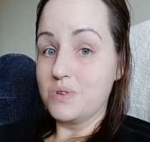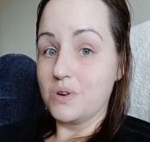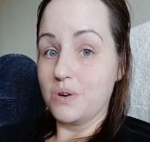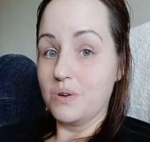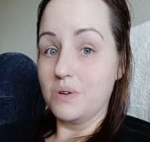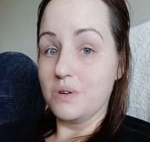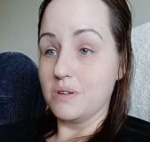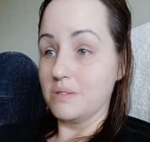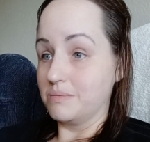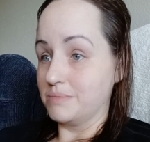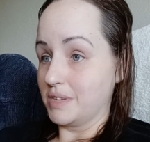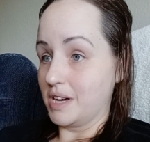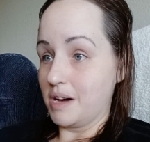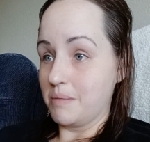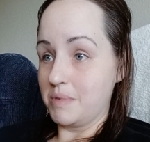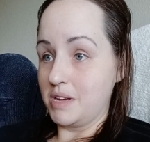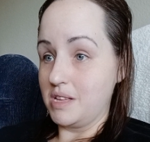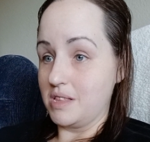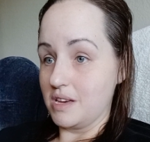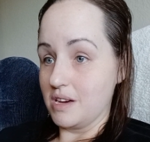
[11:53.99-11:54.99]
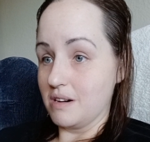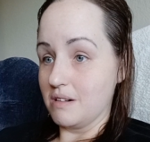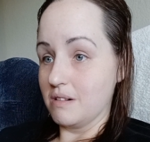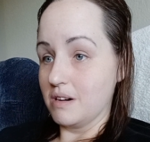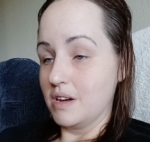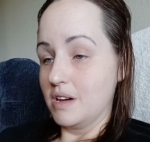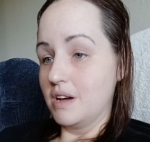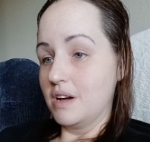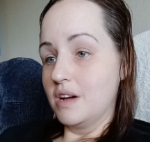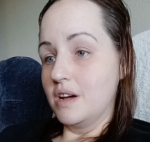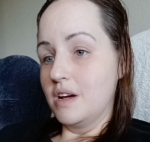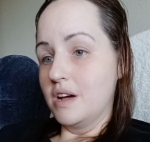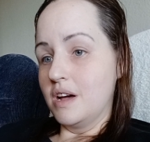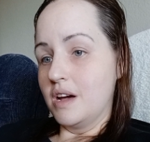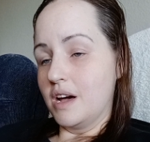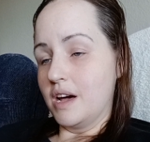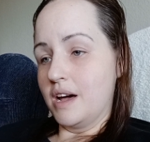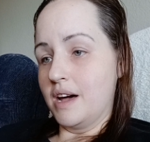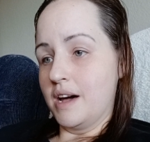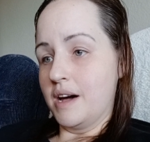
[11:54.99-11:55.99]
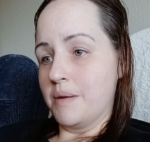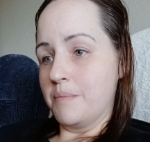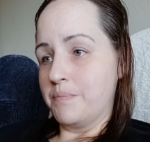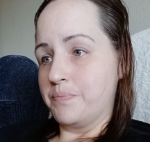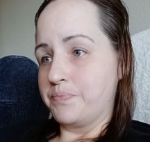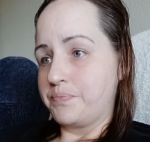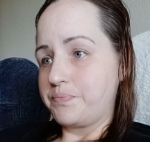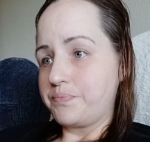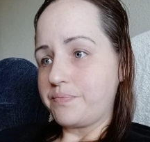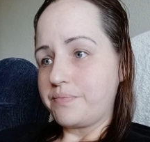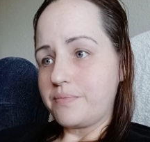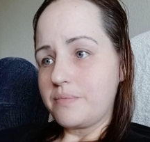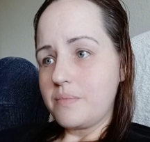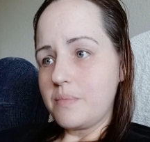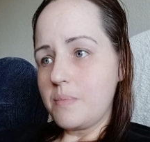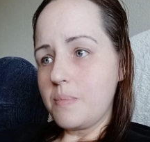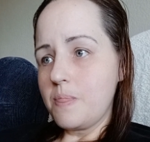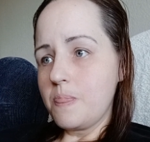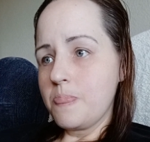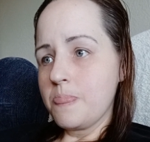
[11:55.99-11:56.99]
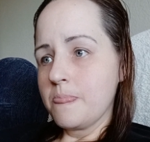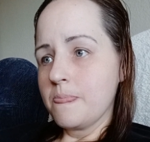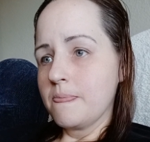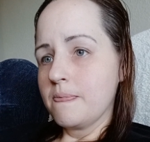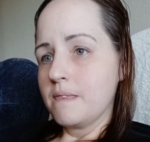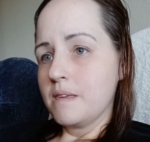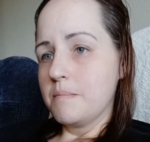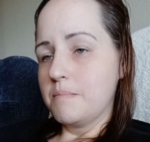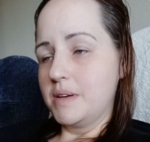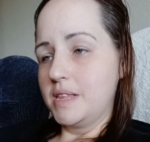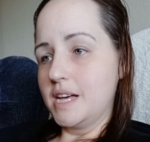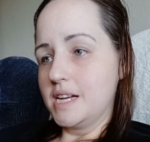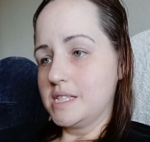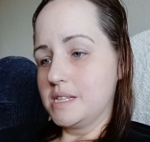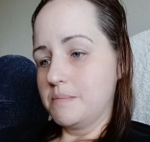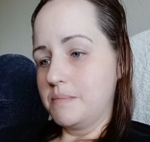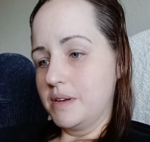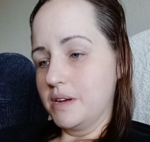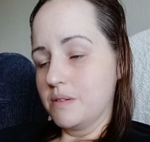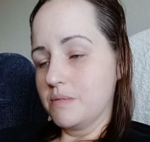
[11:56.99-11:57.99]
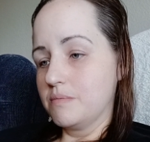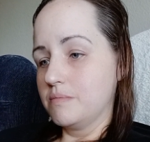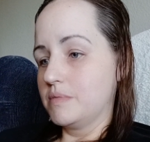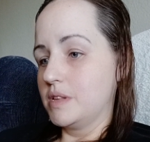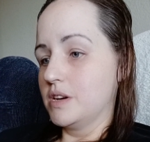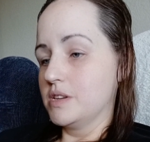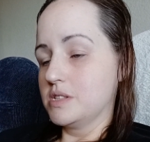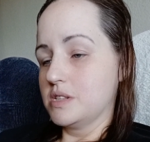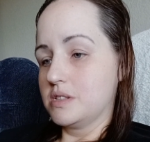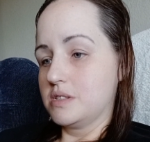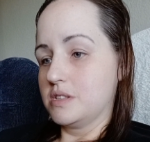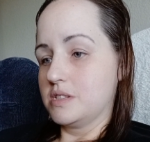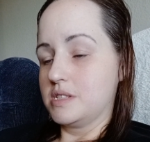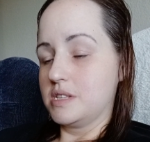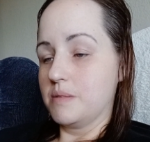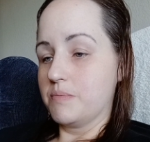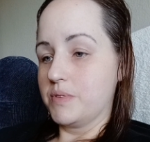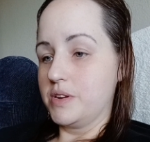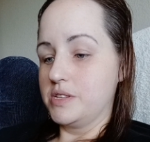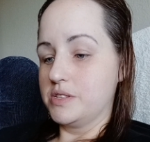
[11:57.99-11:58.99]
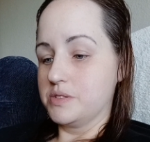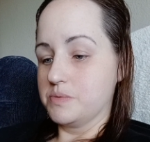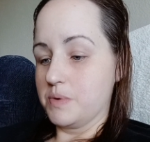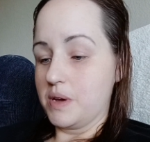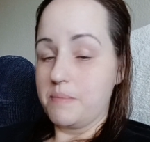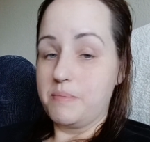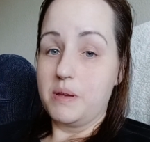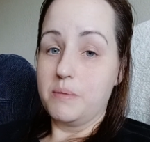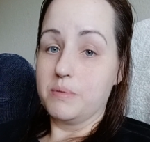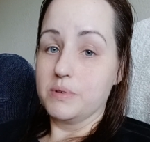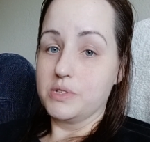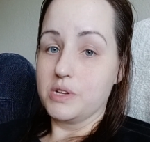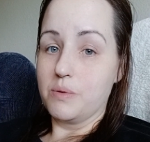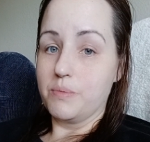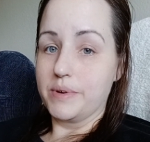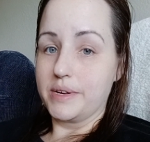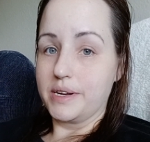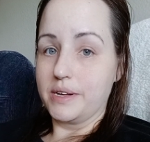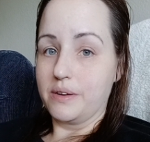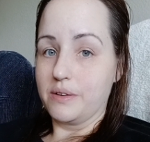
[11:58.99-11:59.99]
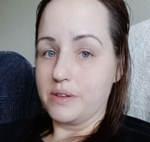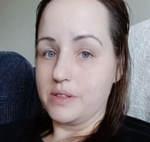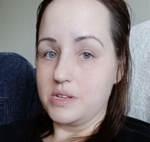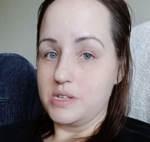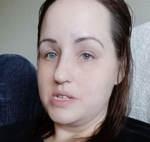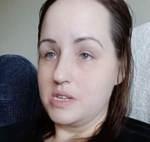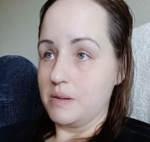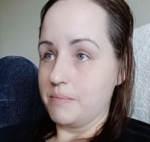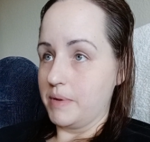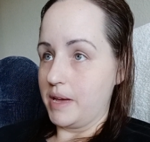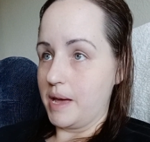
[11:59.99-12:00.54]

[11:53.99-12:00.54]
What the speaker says: Cool. Not me, though. Um, but those are just some reasons why people don't want to go to the gym.